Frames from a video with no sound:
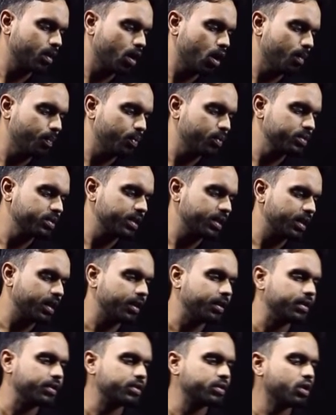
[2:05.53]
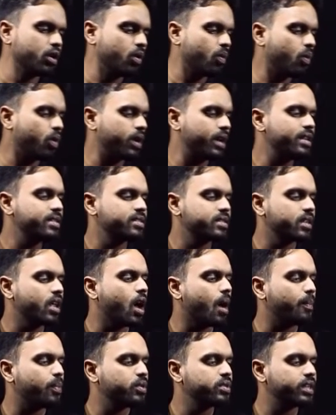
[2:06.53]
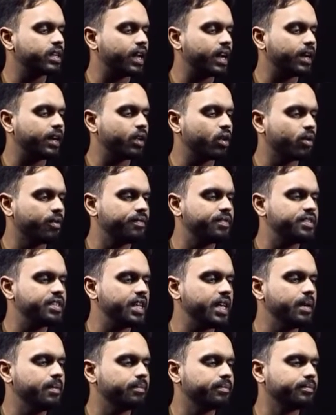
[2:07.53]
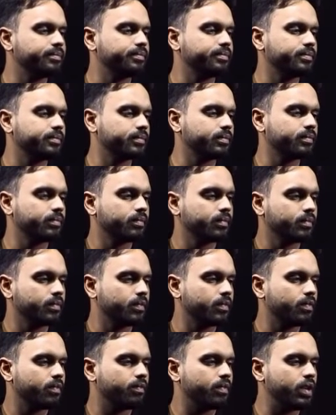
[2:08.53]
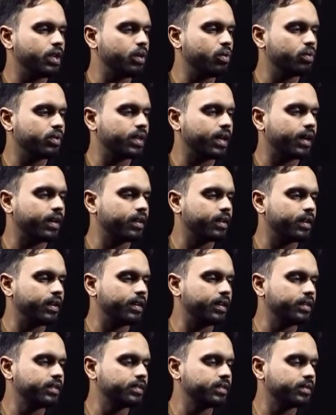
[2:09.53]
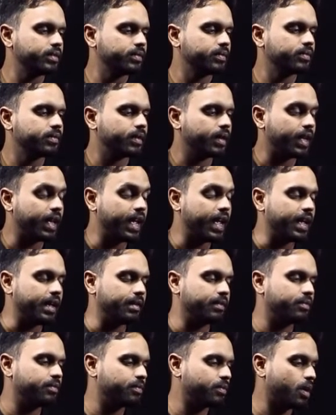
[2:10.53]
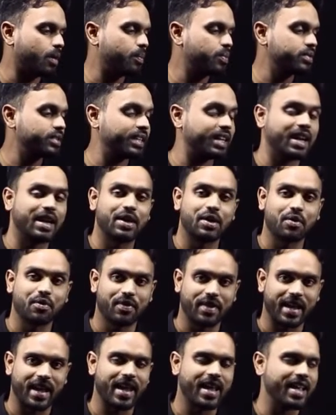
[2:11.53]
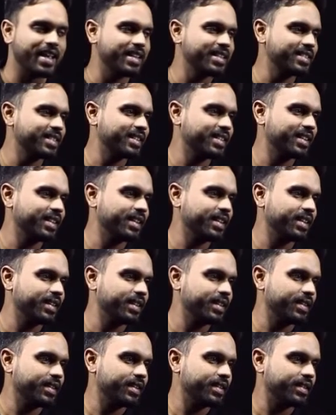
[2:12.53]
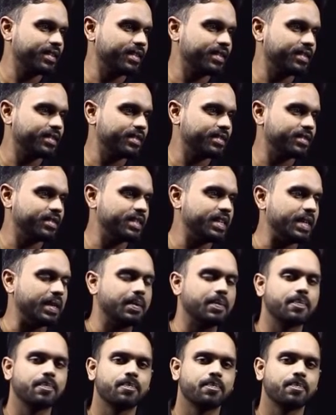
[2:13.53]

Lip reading: What is the opposite letter of Z? We know that it is A. Opposite letter of A is Z.